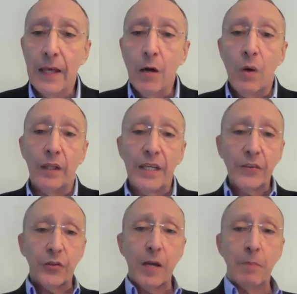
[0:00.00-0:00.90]
Well,
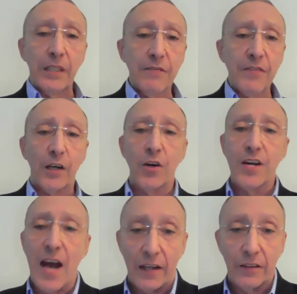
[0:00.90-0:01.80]
either they believe that or
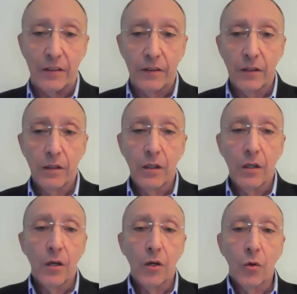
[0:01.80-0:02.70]
not.
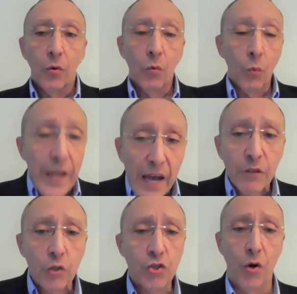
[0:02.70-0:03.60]
We have
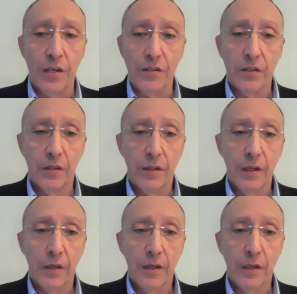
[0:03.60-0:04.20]
no choice.